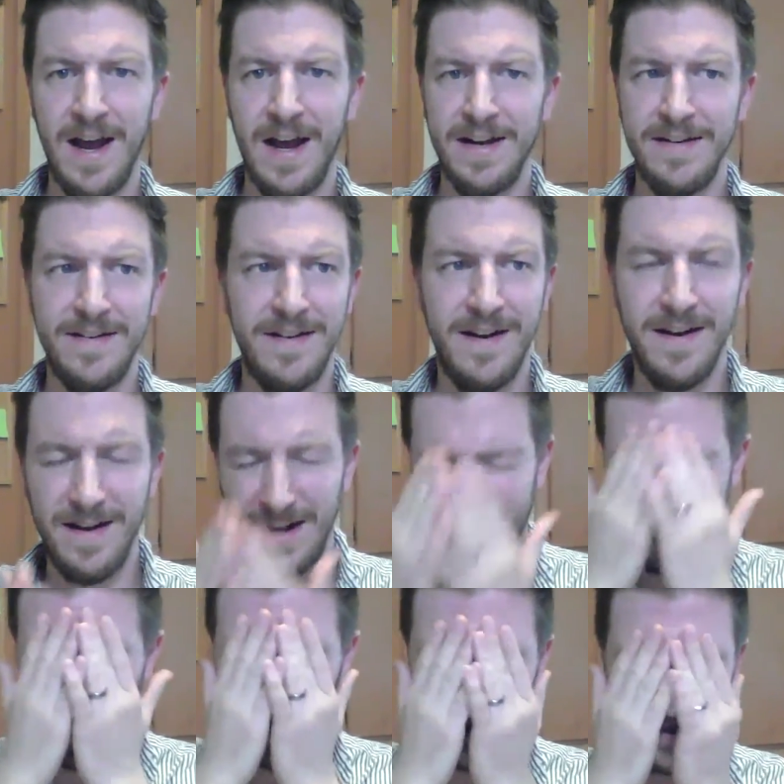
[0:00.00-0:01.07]
And
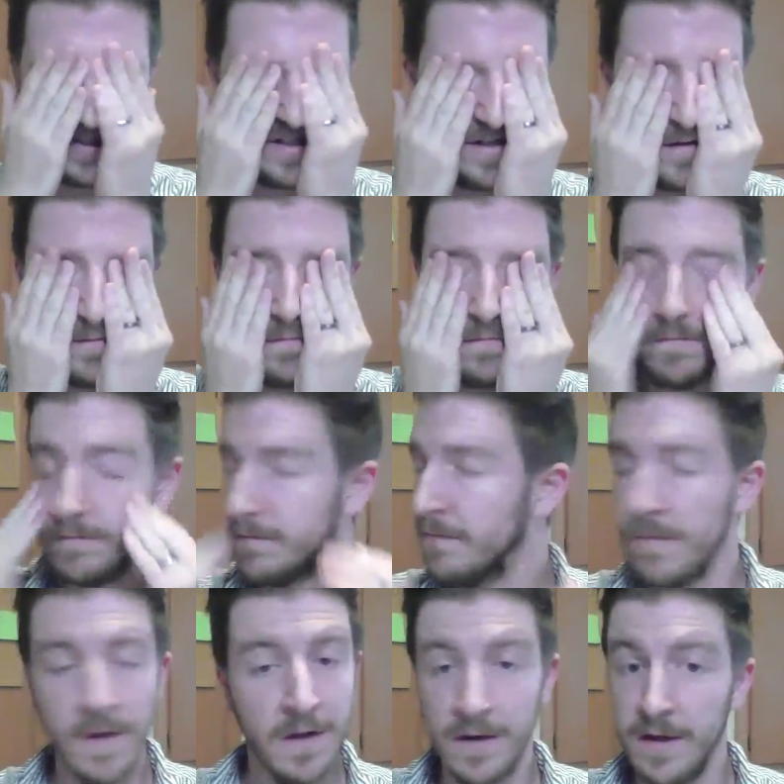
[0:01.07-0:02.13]
like, I just
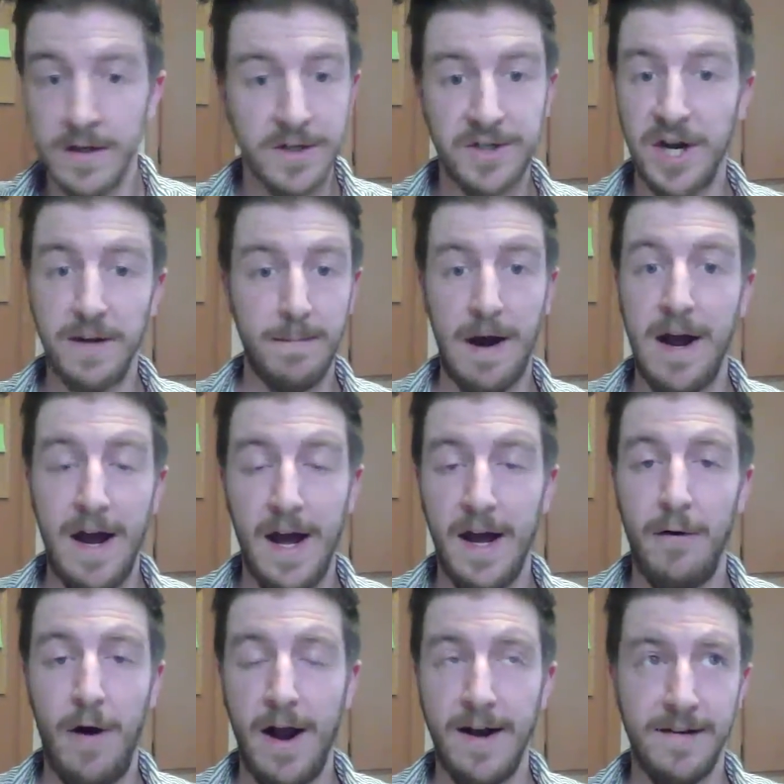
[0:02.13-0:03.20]
shake my
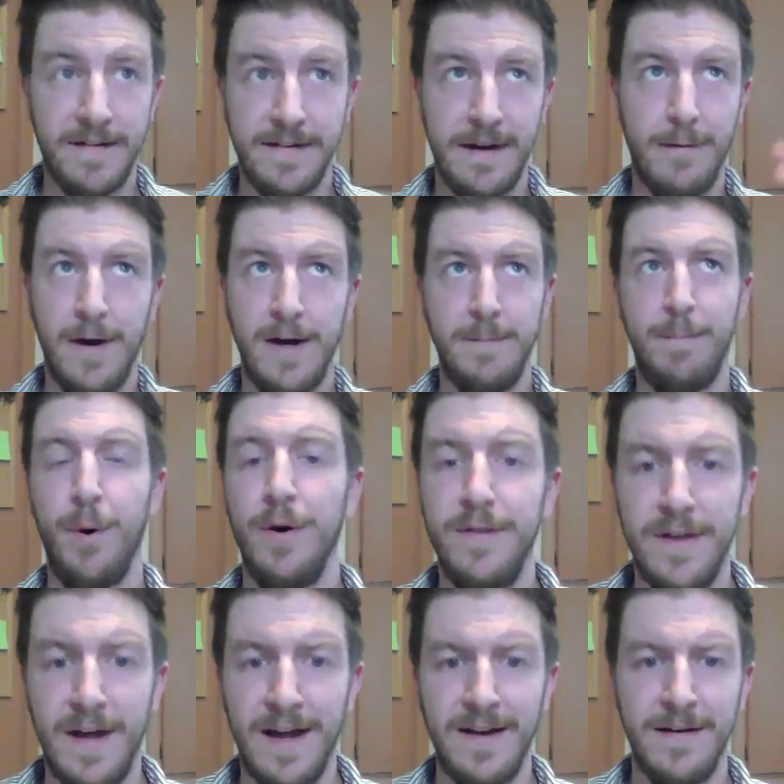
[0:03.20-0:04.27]
head, right? It's like, why are you
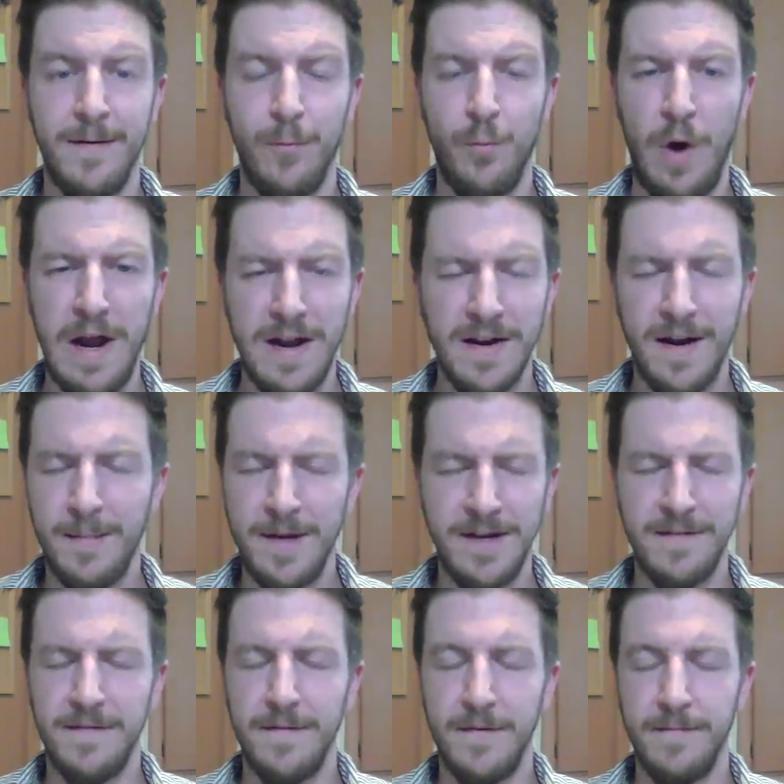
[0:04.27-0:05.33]
putting that right? I
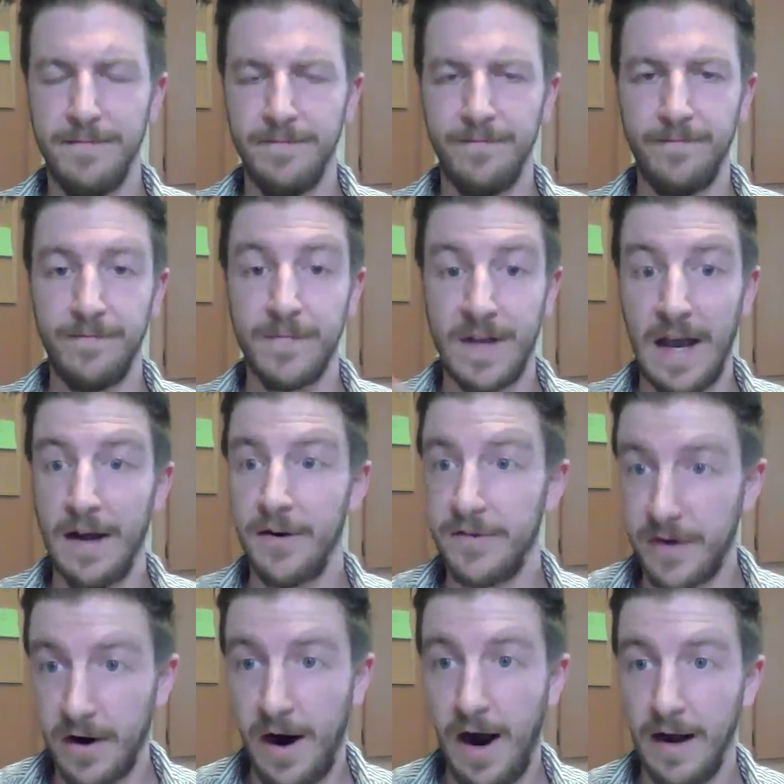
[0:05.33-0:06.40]
mean,
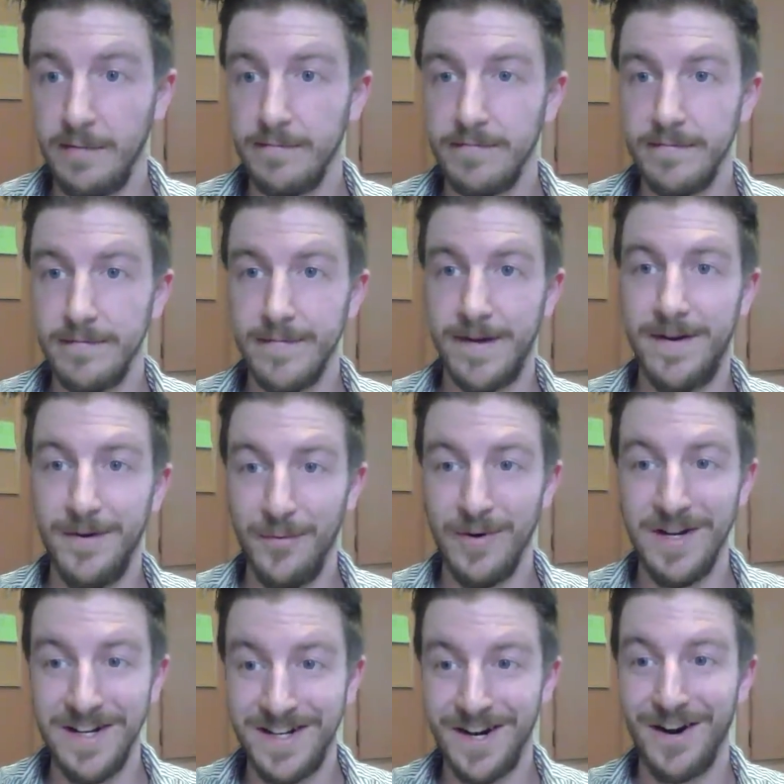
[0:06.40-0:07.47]
candles are hot.
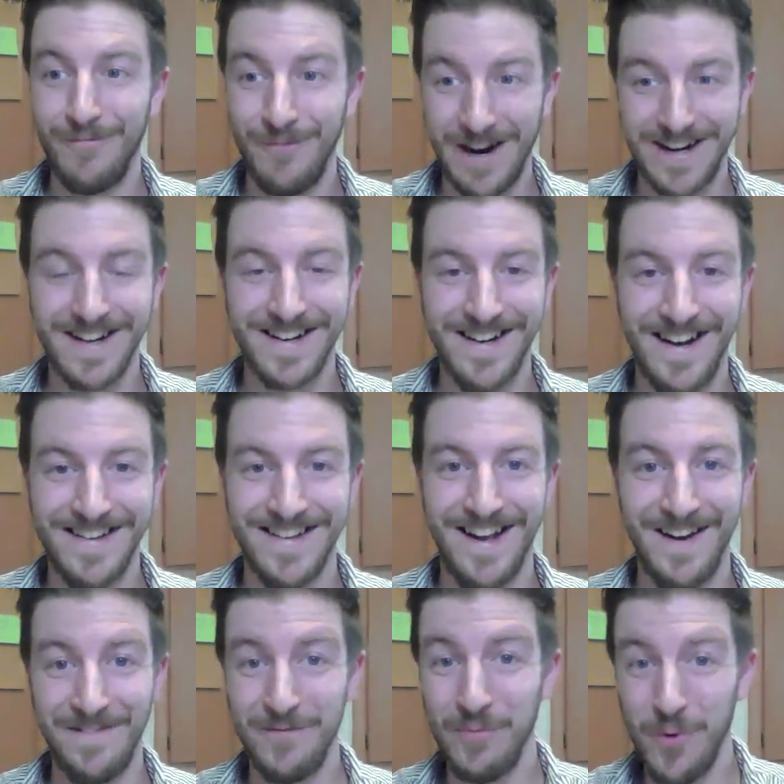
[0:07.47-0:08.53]
We need to recognize
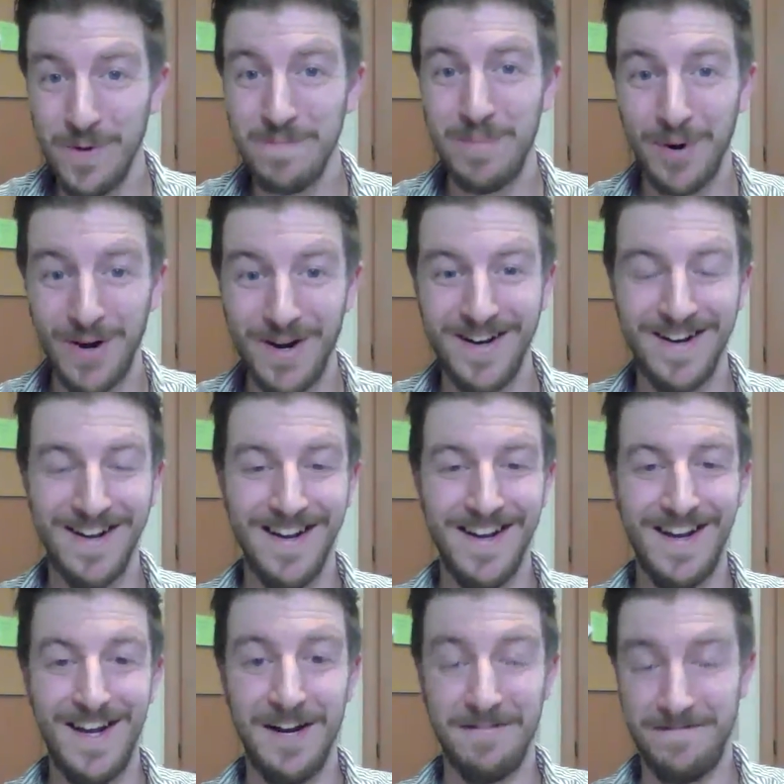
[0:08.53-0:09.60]
that. If you wouldn't put it
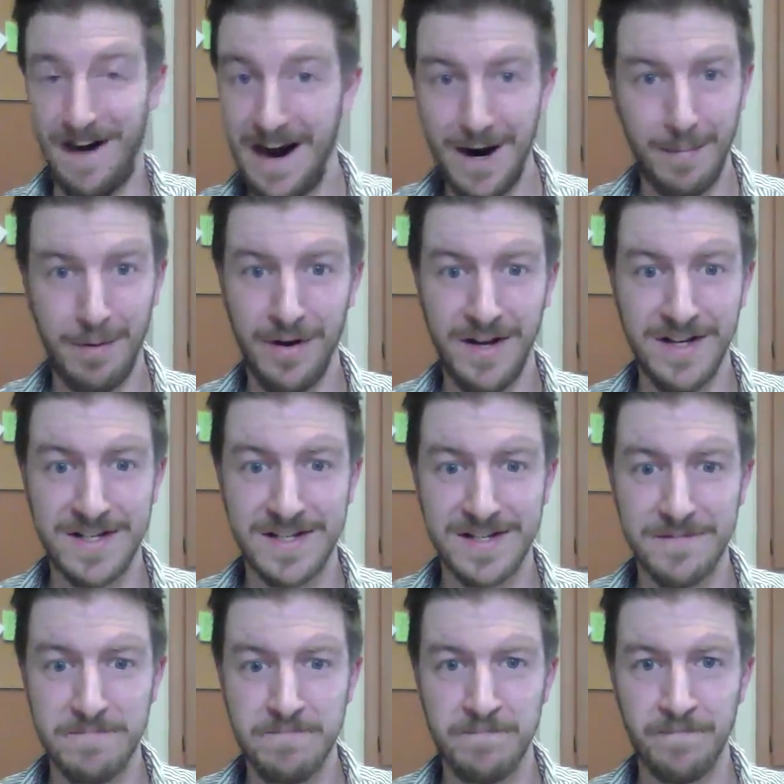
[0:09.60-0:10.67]
in a
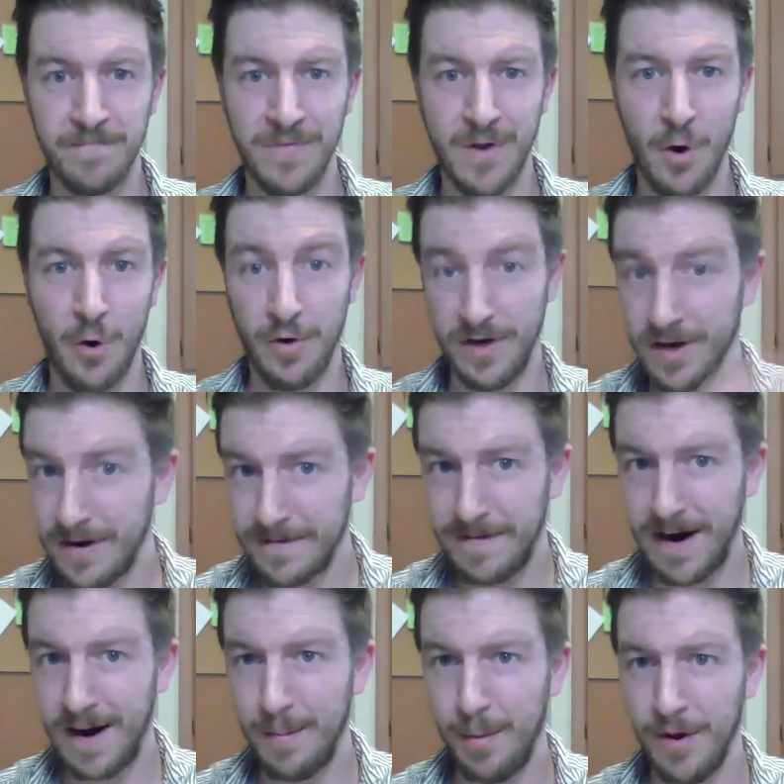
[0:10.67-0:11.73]
fireplace or near a
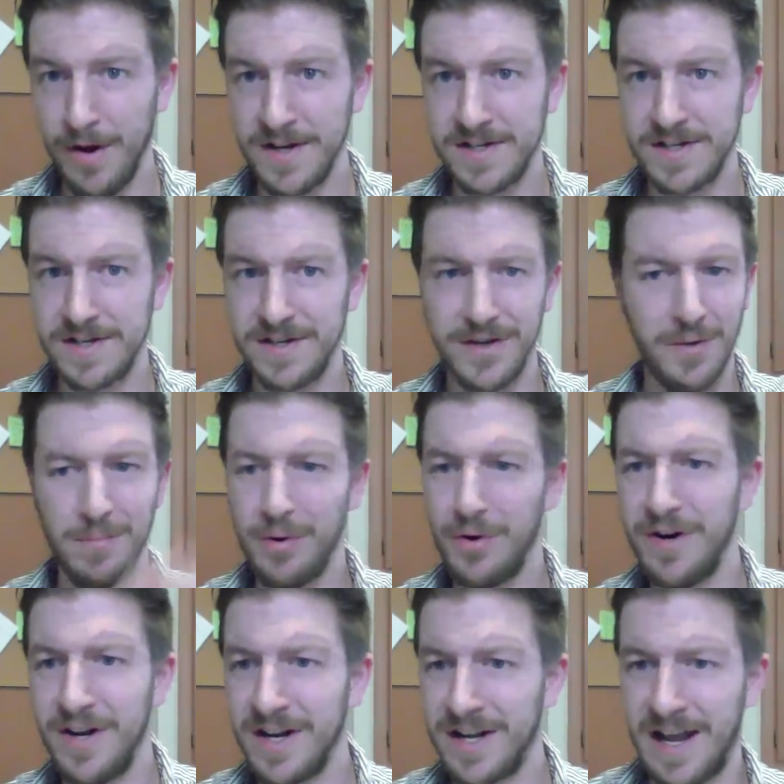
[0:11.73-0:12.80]
fireplace, don't
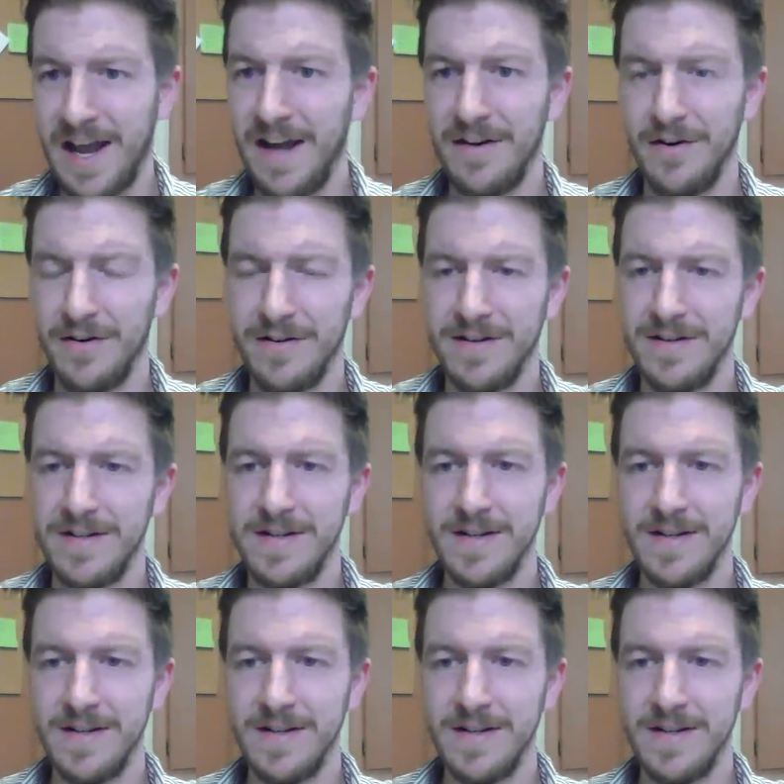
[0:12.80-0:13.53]
put it in a candle.